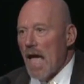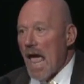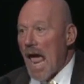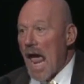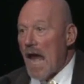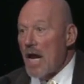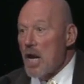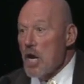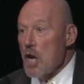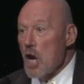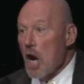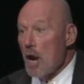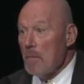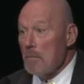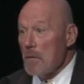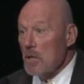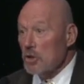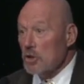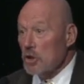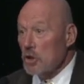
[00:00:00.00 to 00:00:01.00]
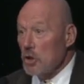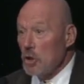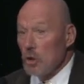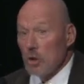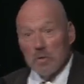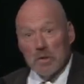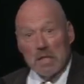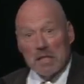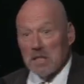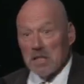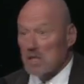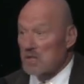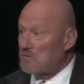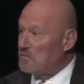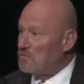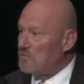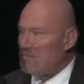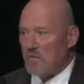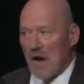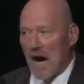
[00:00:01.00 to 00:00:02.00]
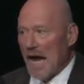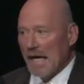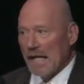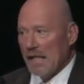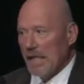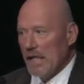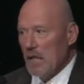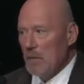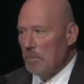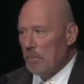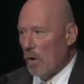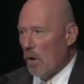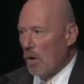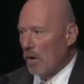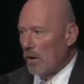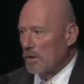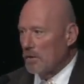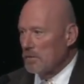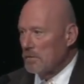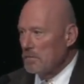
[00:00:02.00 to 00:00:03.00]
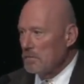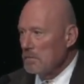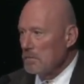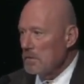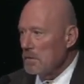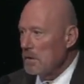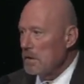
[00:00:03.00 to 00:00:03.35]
And number two, and this is vitally important,